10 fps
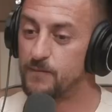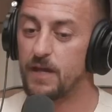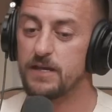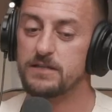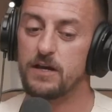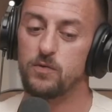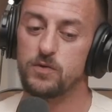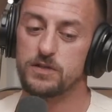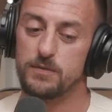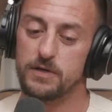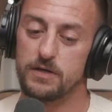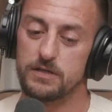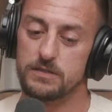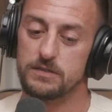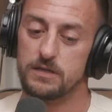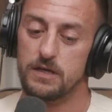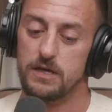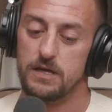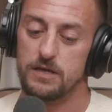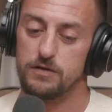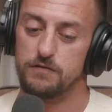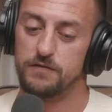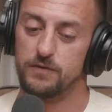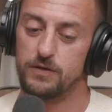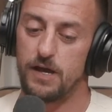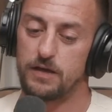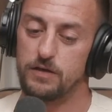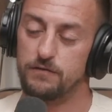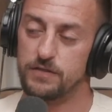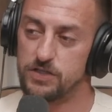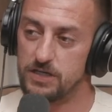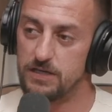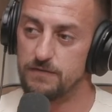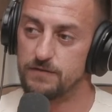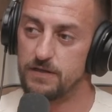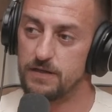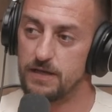Is that also because you feel like you've achieved